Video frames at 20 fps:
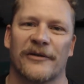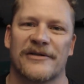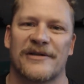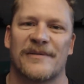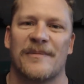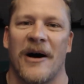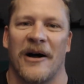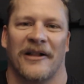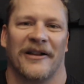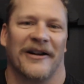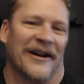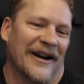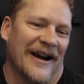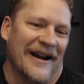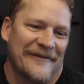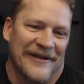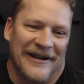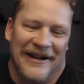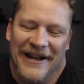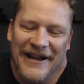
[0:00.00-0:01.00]
smaller. I
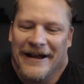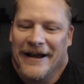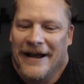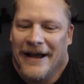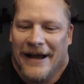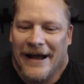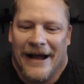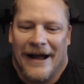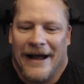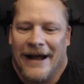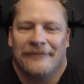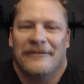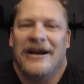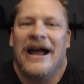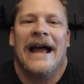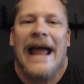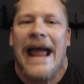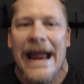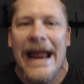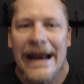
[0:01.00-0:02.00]
mean, I'm not
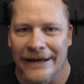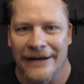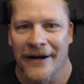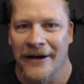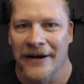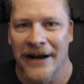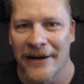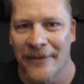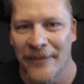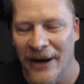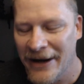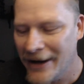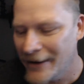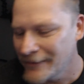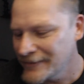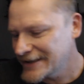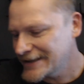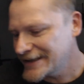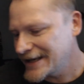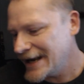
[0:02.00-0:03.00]
hating on anybody. I'm
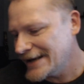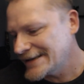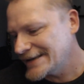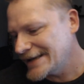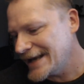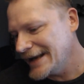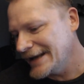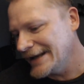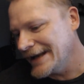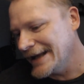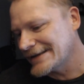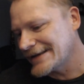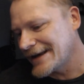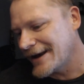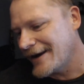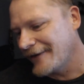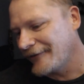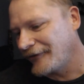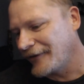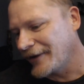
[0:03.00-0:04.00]
just kind of saying that's how
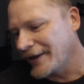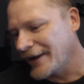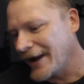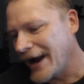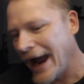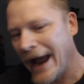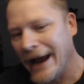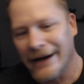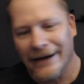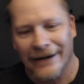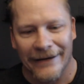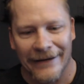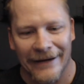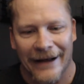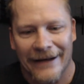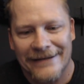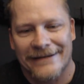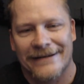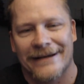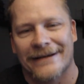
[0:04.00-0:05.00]
I feel, all right?
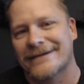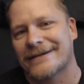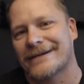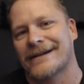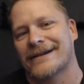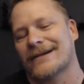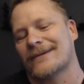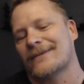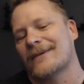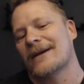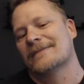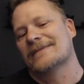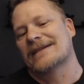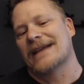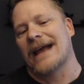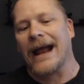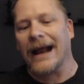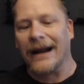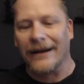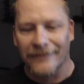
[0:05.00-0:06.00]
This, this is what I'm
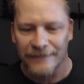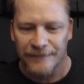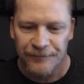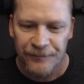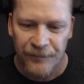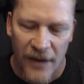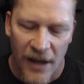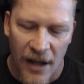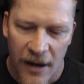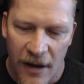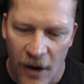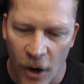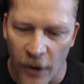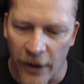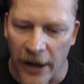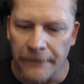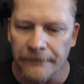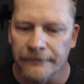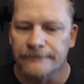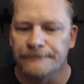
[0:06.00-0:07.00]
saying. Okay.
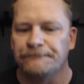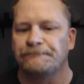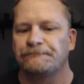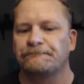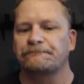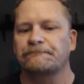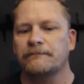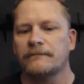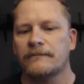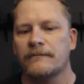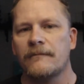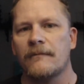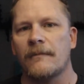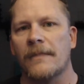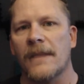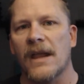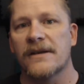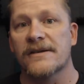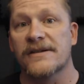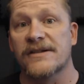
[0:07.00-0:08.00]

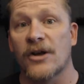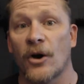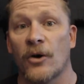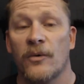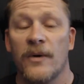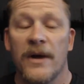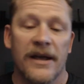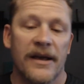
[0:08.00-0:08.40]
So